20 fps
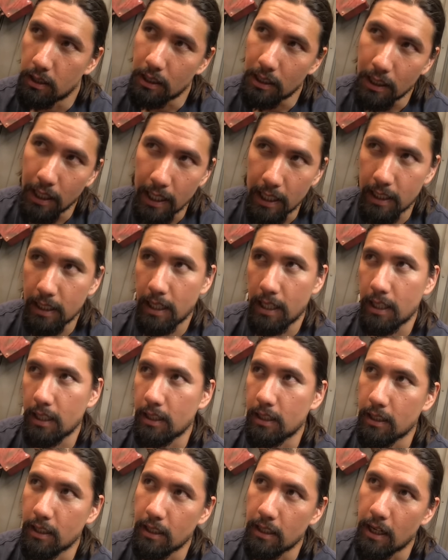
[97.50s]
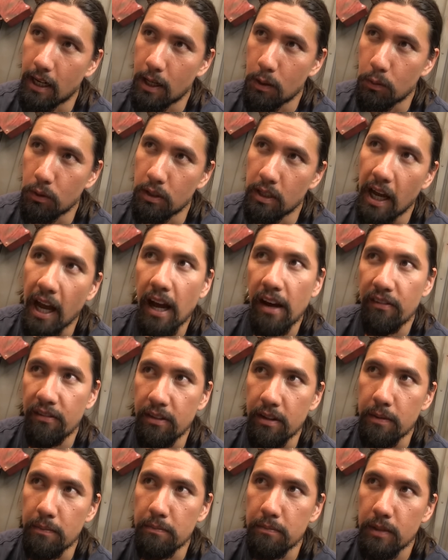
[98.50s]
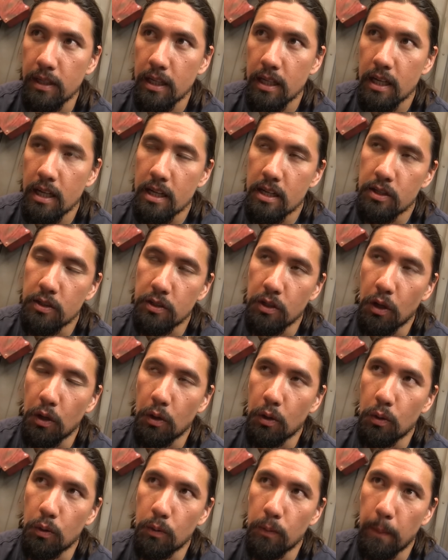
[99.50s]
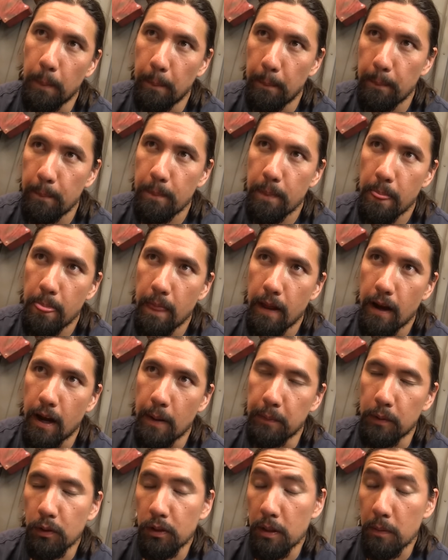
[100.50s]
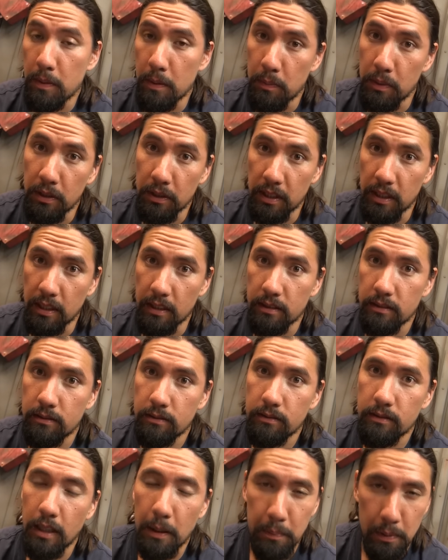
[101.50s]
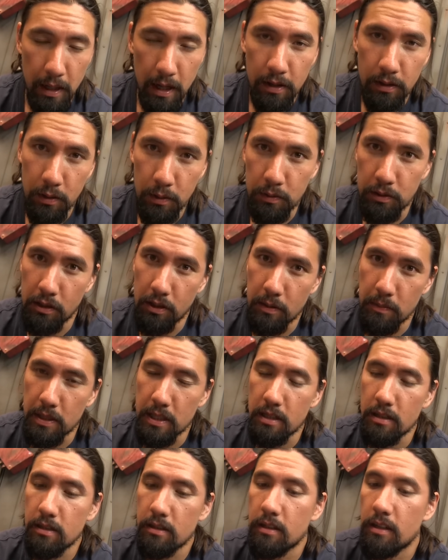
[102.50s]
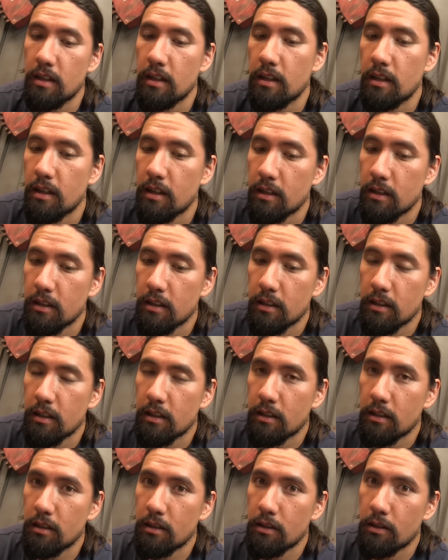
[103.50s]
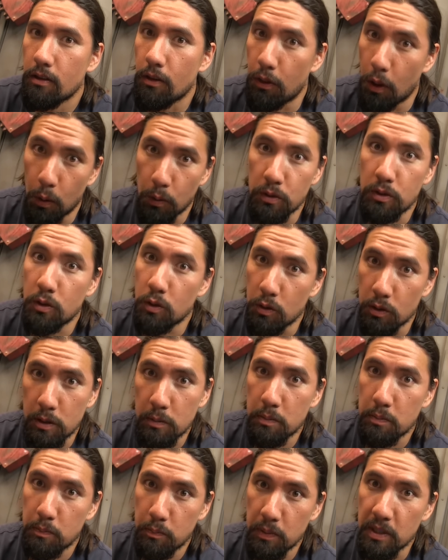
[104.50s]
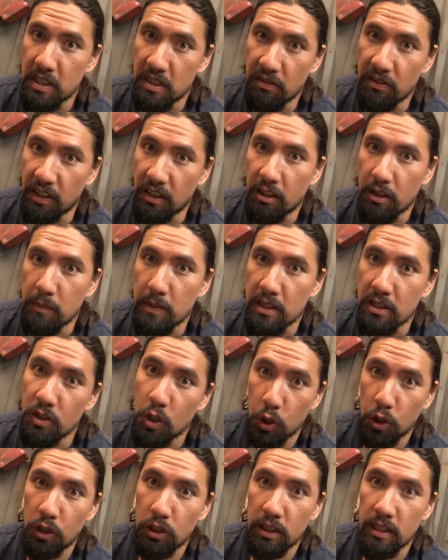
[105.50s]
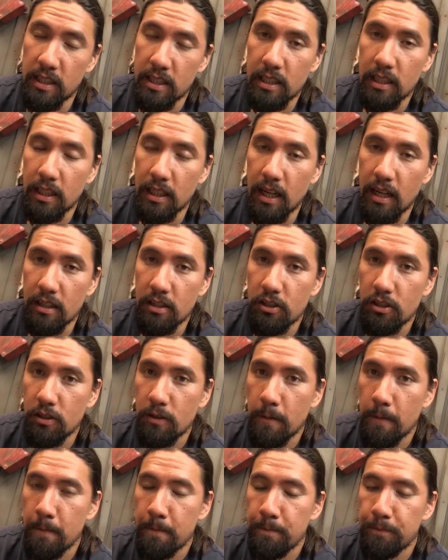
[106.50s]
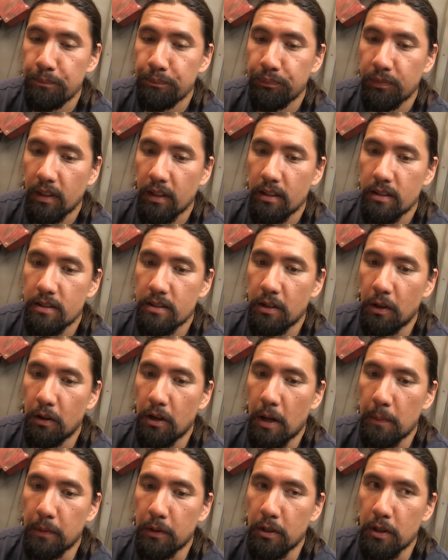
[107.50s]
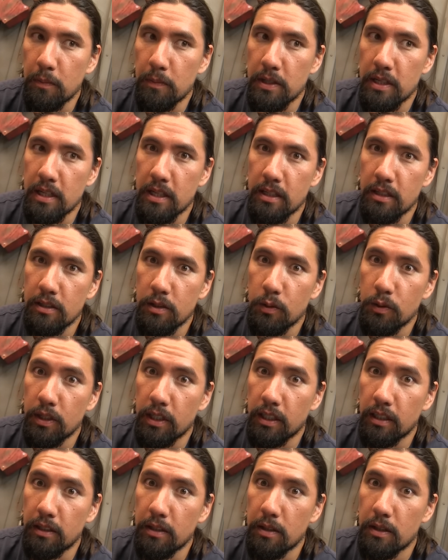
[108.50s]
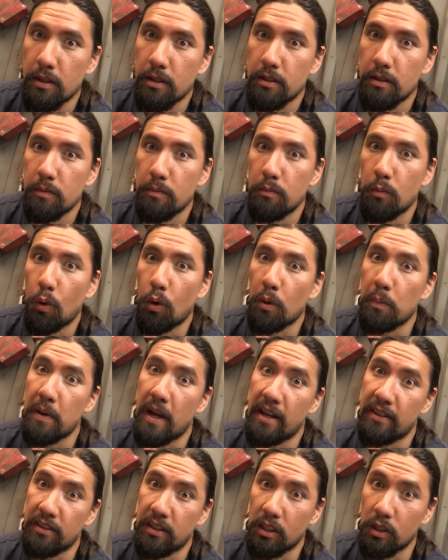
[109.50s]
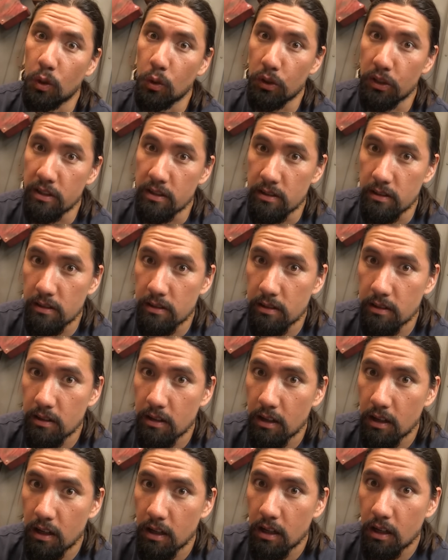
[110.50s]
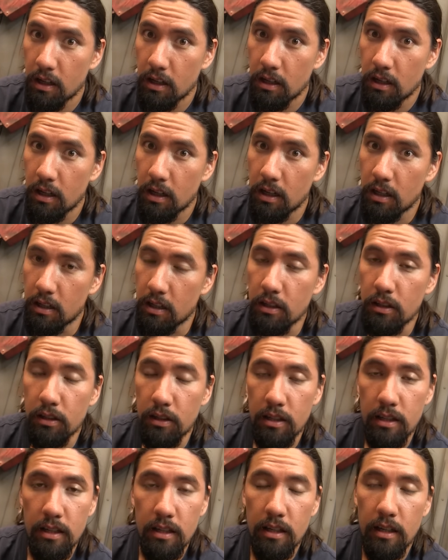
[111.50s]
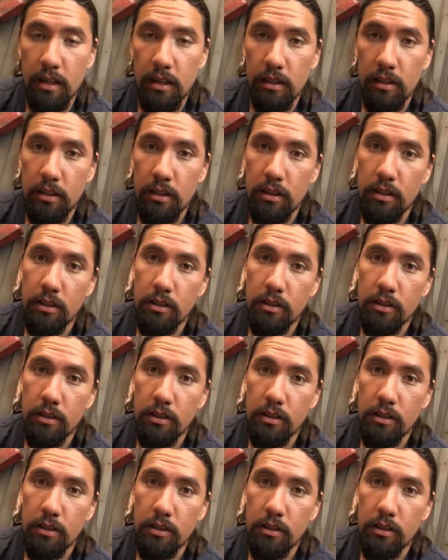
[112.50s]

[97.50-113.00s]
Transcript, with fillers: liking that I would have them. So I'm going to be building upon those armies, those two specific armies, Nurgle and Slaanesh. So I'm going to be doing more Path to Glories. It, the uh,